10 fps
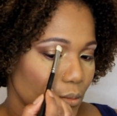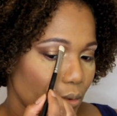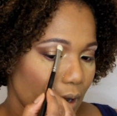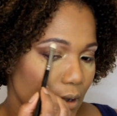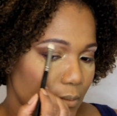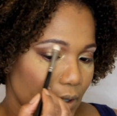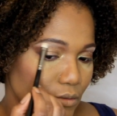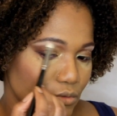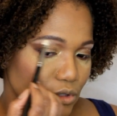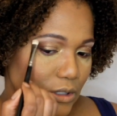brow
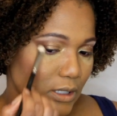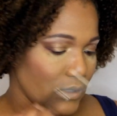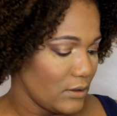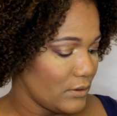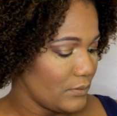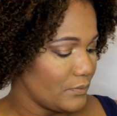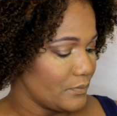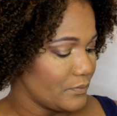bone shade.